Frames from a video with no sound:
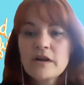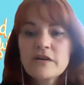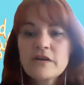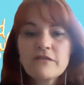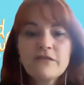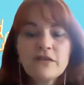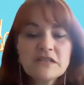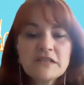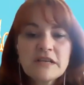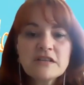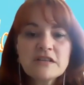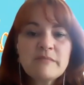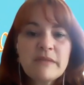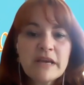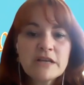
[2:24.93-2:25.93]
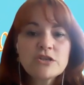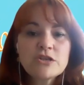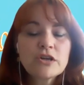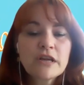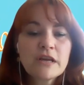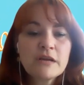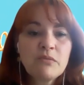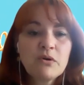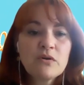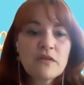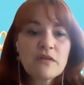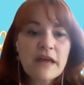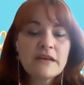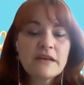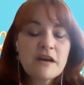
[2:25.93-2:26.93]
your fall sales manager can pull
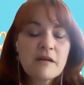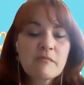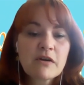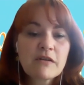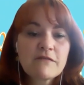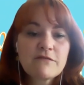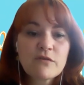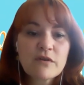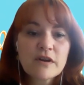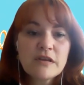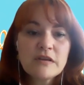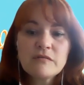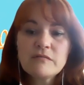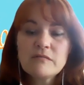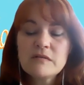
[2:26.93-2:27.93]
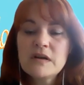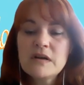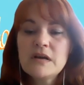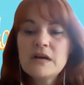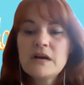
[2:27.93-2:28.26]
that number for you.